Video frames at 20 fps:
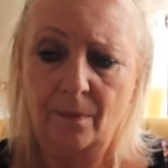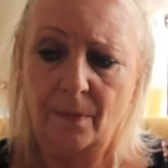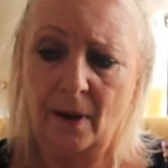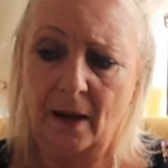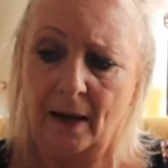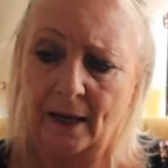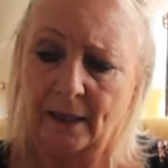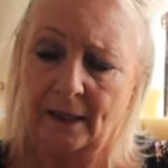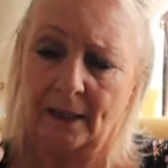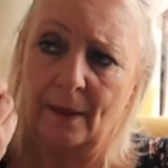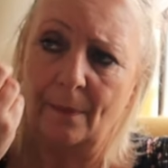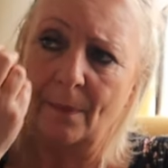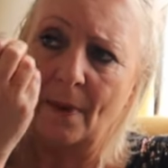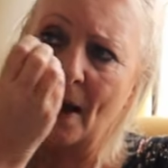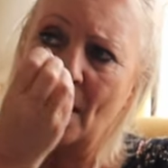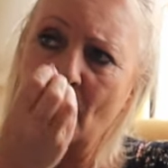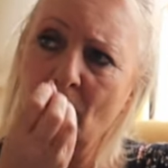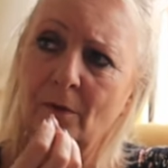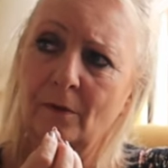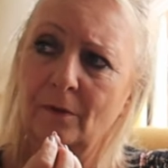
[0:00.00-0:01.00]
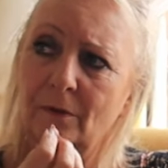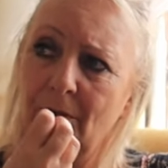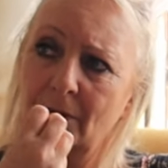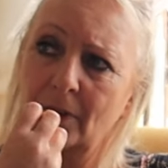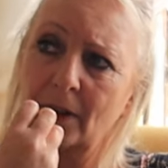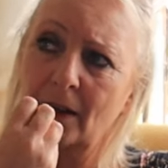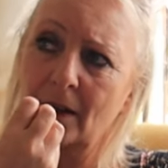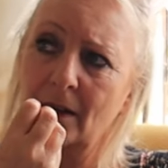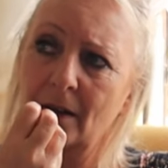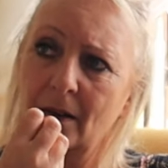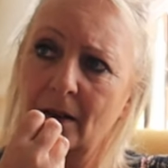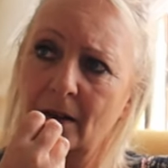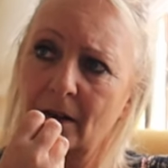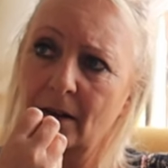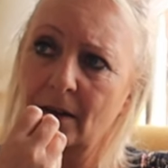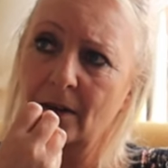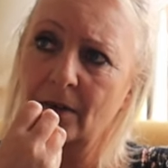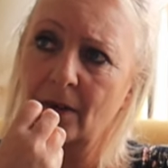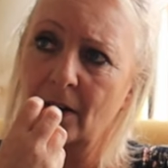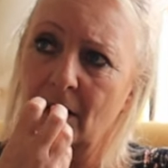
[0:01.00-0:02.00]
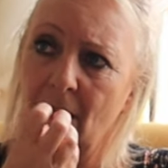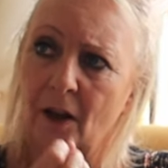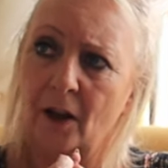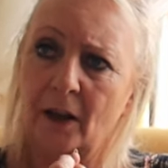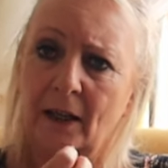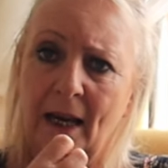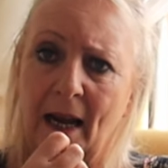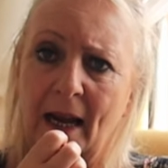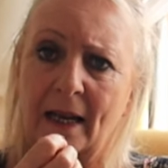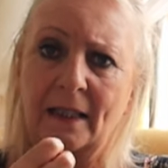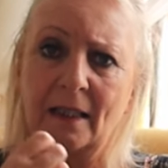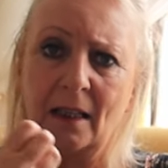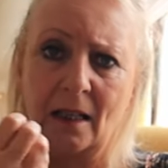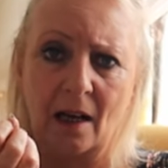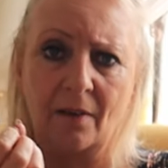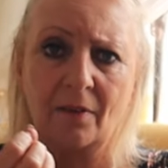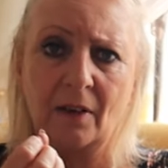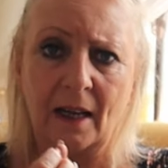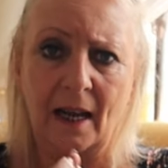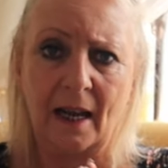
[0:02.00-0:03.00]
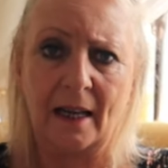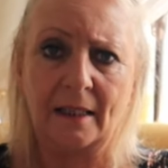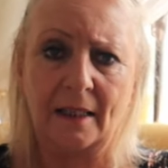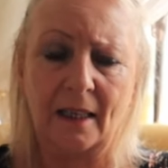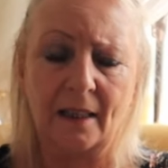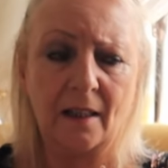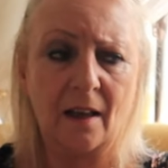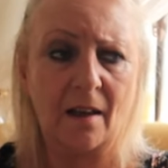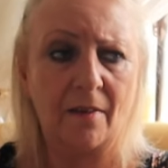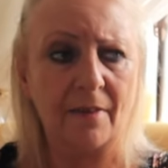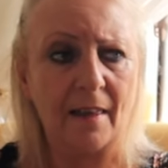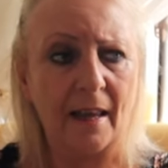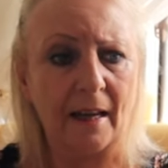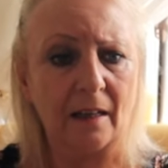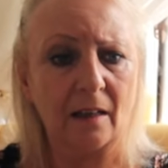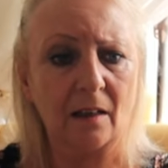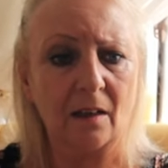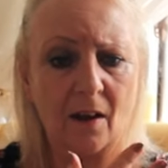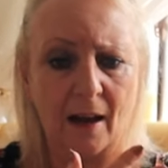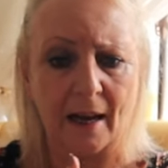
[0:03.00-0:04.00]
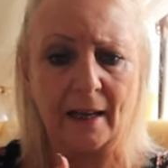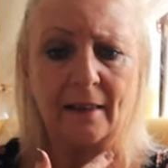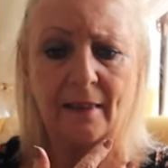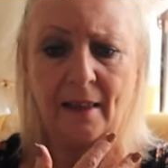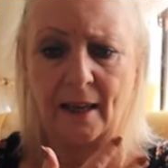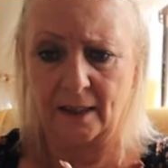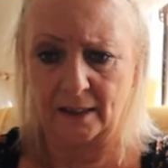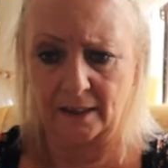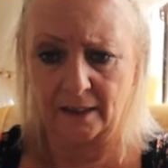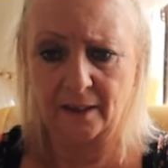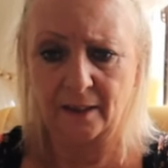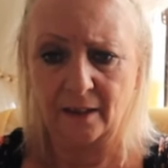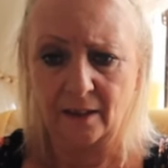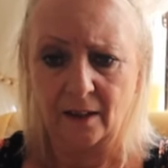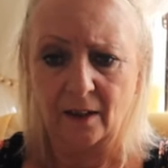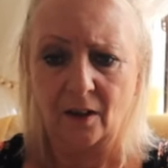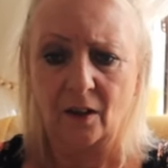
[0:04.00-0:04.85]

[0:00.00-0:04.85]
But it's about her case and other cases, I think, like this,